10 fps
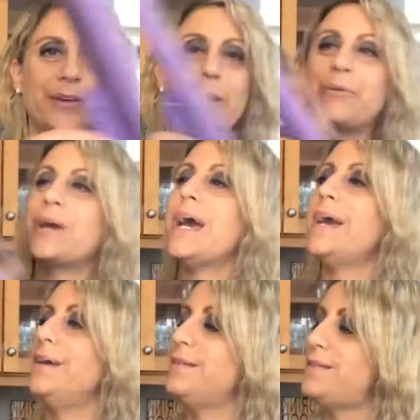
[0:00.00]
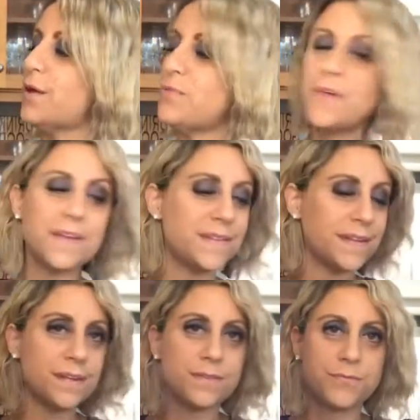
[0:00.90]
Okay, so this
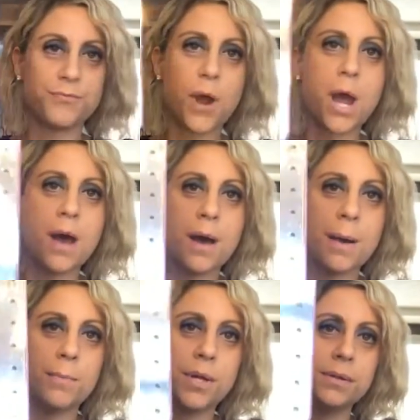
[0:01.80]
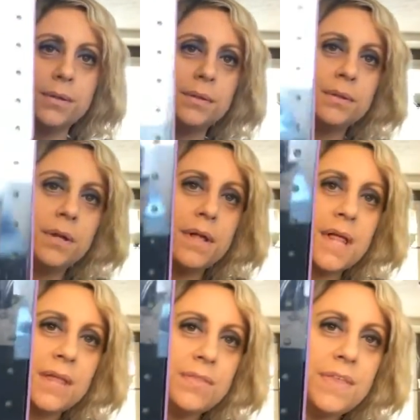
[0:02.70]
is from
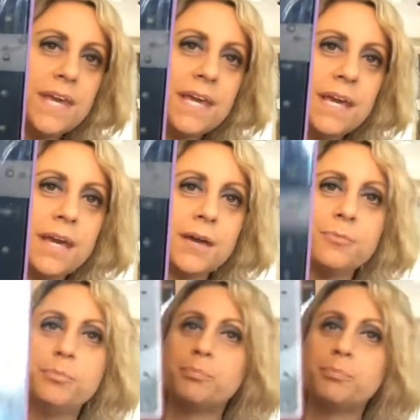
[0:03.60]
the